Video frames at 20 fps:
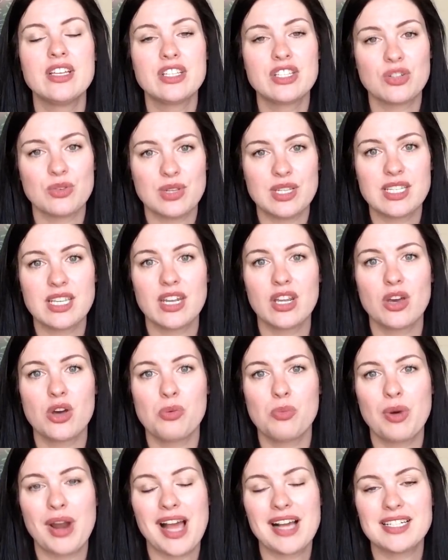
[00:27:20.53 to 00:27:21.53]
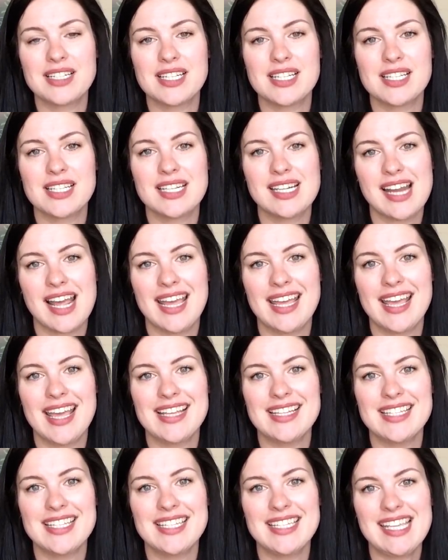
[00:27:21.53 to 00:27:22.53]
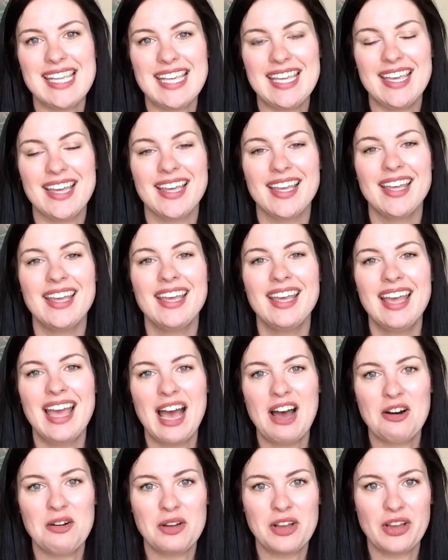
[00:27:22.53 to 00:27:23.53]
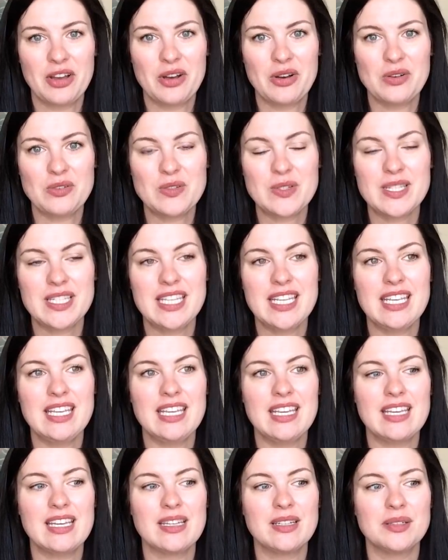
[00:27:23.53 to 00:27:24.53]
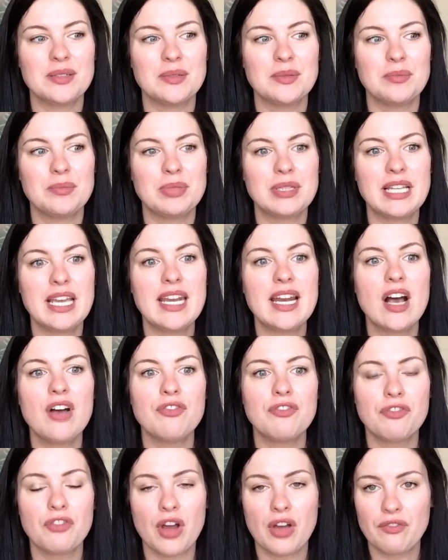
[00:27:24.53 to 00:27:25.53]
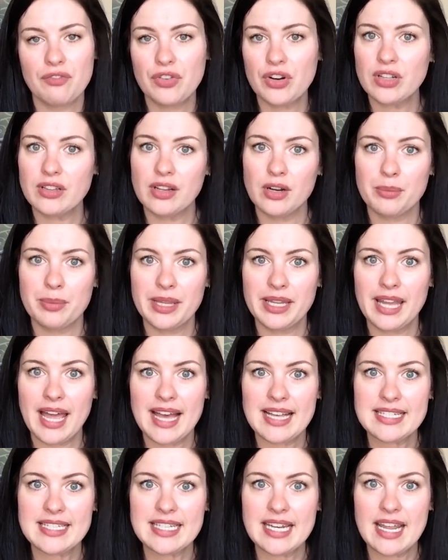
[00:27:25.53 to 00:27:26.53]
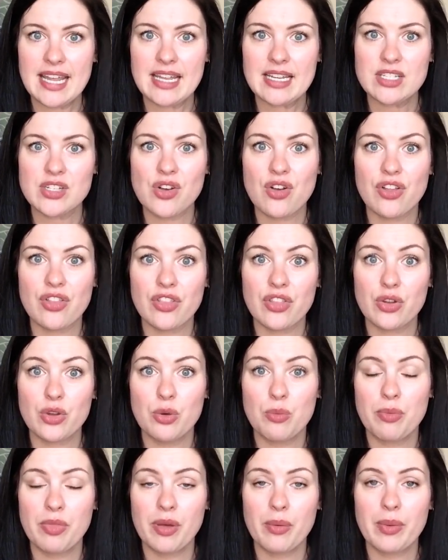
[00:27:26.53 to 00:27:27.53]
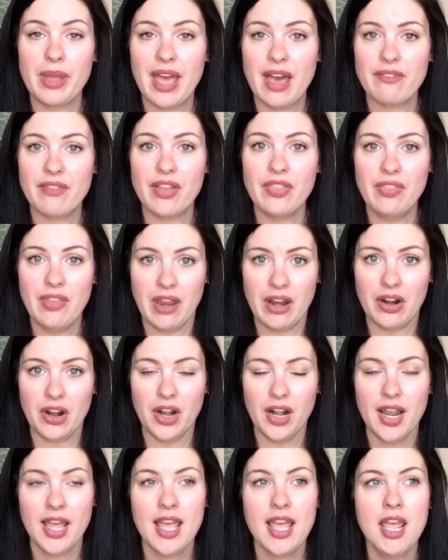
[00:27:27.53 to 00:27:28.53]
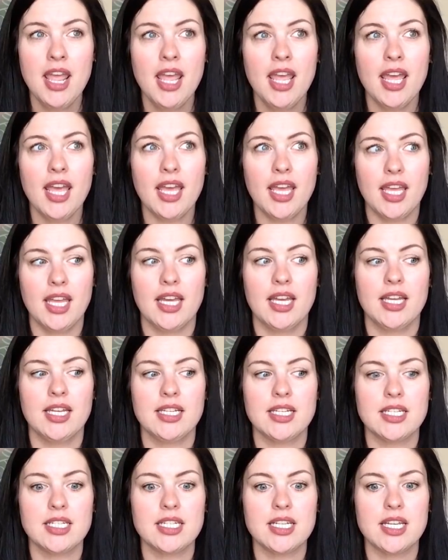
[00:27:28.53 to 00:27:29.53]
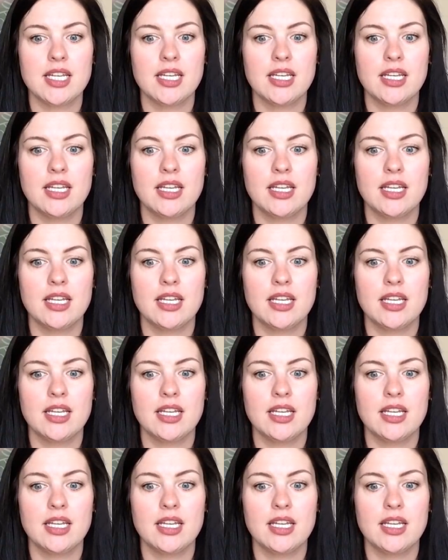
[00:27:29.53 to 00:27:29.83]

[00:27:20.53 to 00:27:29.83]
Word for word: So he's going to go to practice tonight and see how it goes. He played out front for a little bit last night on the hoop that we have out there and